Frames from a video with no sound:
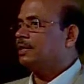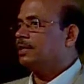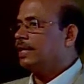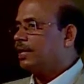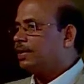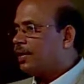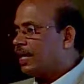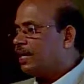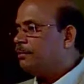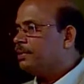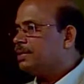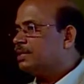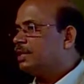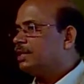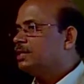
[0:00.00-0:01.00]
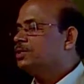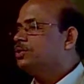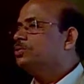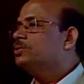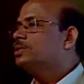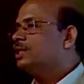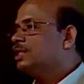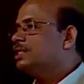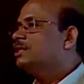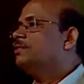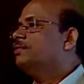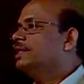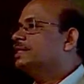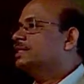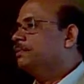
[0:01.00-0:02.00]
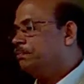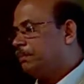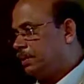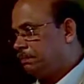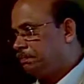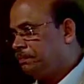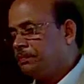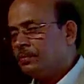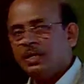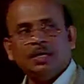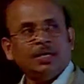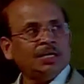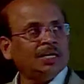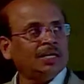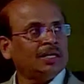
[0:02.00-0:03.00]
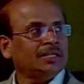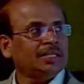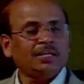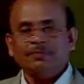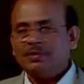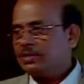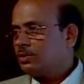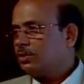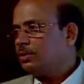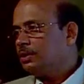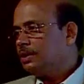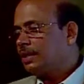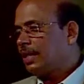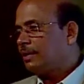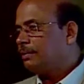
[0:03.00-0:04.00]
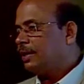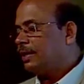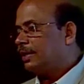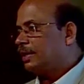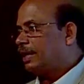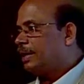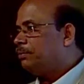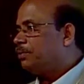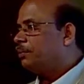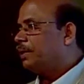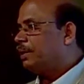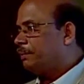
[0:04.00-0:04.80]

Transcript: the aerodynamics that is used is very simple. Then we saw the time domain